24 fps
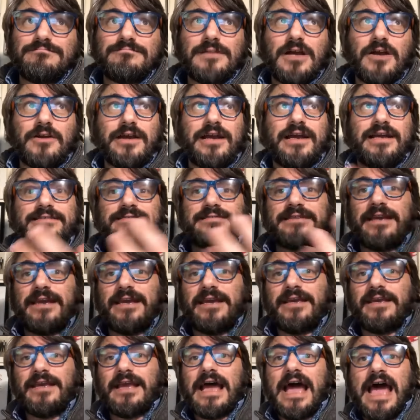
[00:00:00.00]
how can I
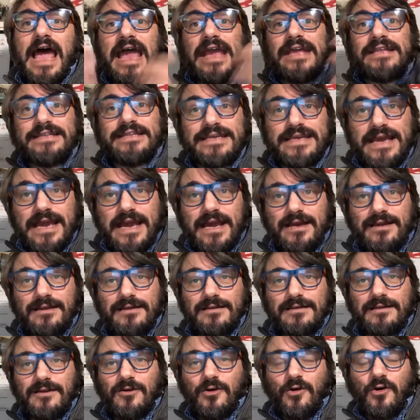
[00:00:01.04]
say, idea
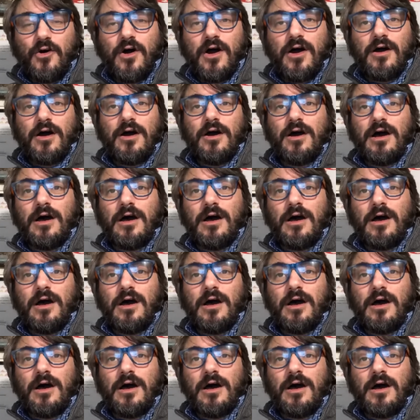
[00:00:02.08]
or